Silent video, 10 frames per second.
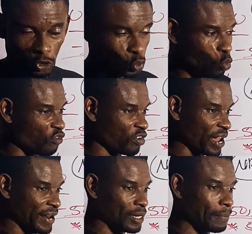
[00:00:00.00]
You will
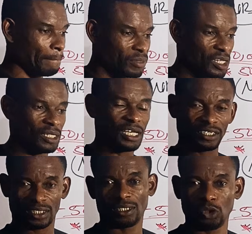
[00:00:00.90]
file. The
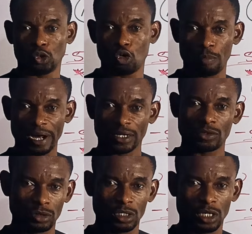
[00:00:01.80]
next thing you go back
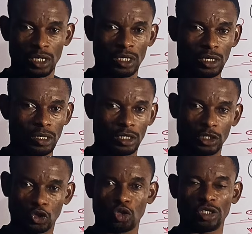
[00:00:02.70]

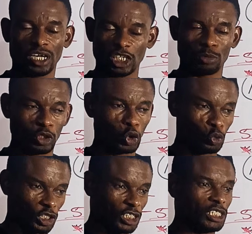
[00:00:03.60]
again to your dashboard,
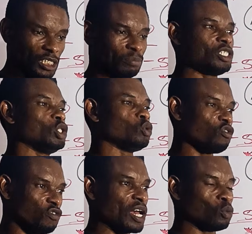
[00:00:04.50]
you see the same thing you
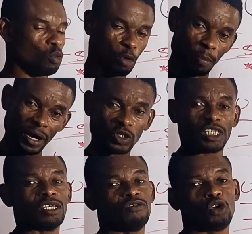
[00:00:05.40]
will file will pop out
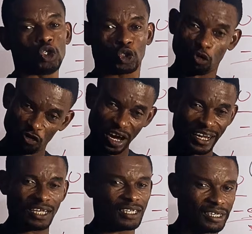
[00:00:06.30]
again for you to
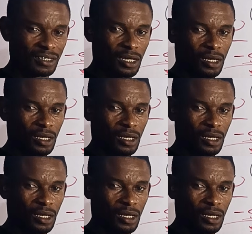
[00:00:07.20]
file again.